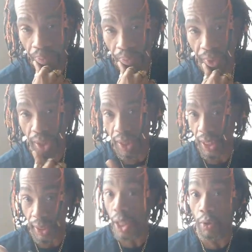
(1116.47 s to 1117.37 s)
This is a
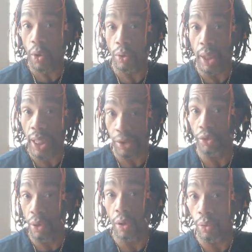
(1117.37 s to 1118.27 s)
decoder. It lets you
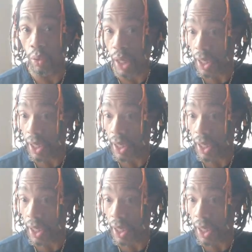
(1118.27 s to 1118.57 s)
know